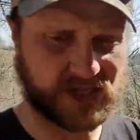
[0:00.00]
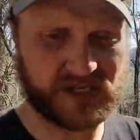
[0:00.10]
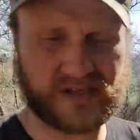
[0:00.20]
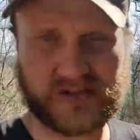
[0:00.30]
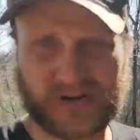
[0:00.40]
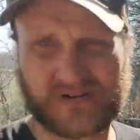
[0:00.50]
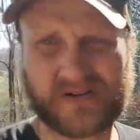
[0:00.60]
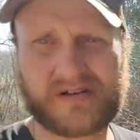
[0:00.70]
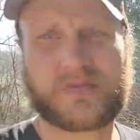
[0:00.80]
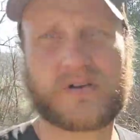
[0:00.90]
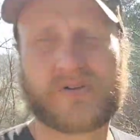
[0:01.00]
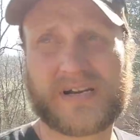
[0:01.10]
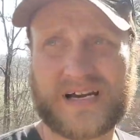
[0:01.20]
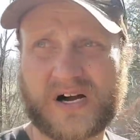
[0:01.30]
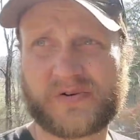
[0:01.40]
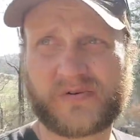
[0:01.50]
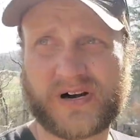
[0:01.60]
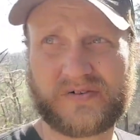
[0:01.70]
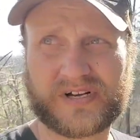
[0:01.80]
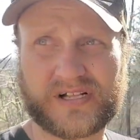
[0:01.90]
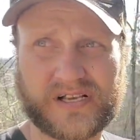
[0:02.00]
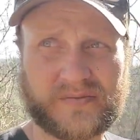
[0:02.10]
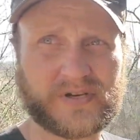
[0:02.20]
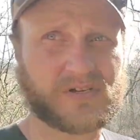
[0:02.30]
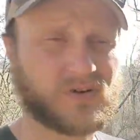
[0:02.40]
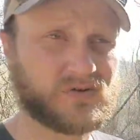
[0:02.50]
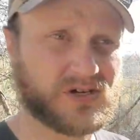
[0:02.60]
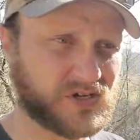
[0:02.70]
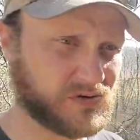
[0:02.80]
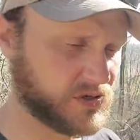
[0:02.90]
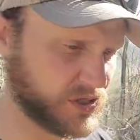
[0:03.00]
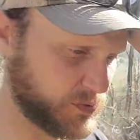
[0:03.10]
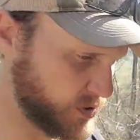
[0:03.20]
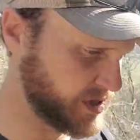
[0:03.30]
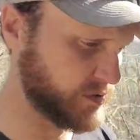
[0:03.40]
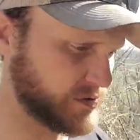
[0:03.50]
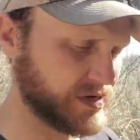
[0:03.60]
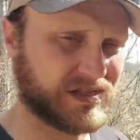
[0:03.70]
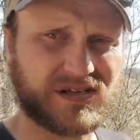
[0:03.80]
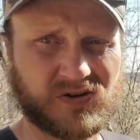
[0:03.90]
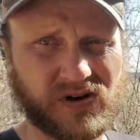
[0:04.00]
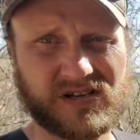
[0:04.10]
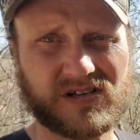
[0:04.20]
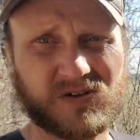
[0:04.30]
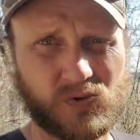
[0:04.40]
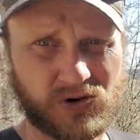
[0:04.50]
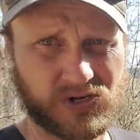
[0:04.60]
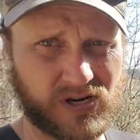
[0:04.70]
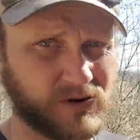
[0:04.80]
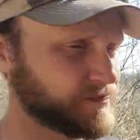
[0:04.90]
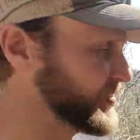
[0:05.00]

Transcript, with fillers: to see the dirt right but right now we want to reclaim it so this this spring when we get these rains it doesn't wash it out